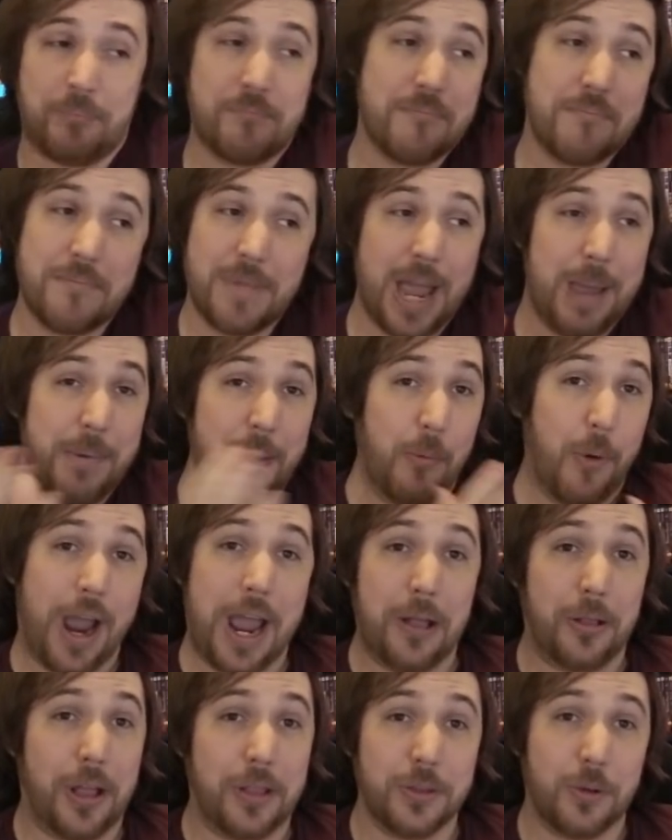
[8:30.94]
maybe
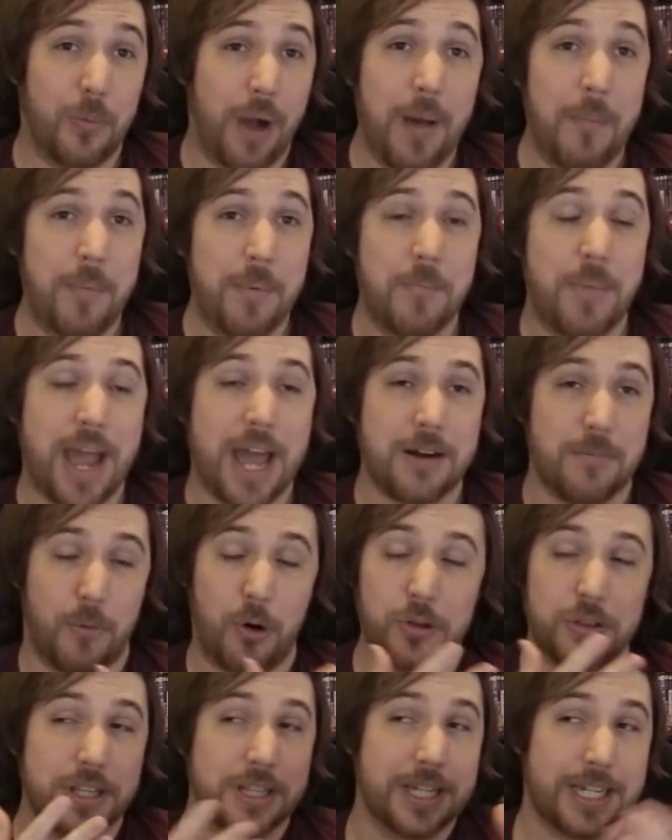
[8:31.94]
wail on the weapon banner
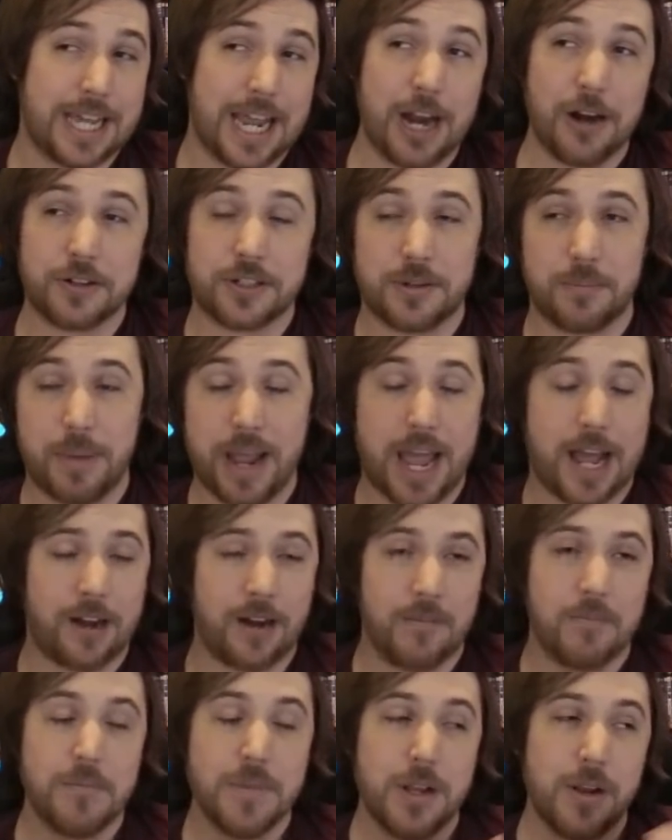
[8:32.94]
more than the character
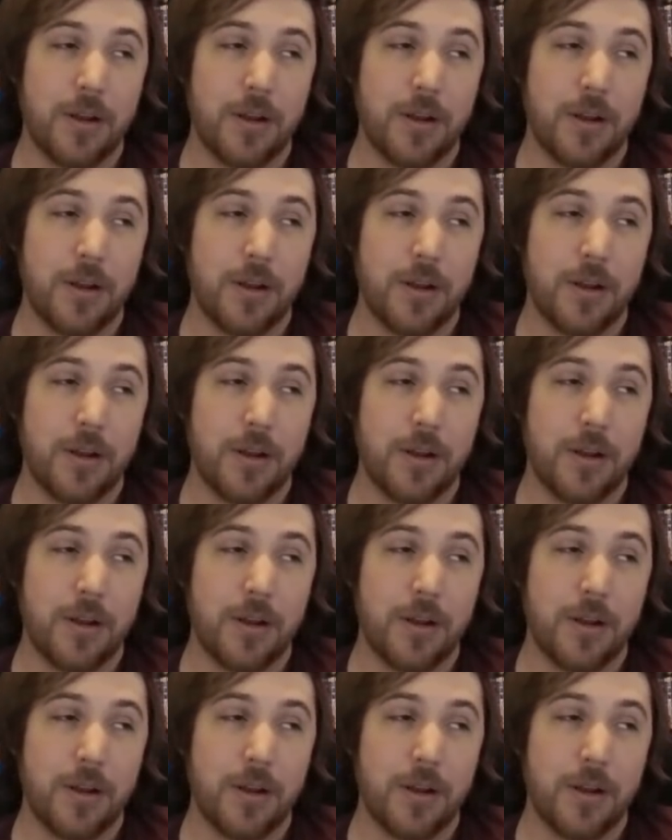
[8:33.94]
banner.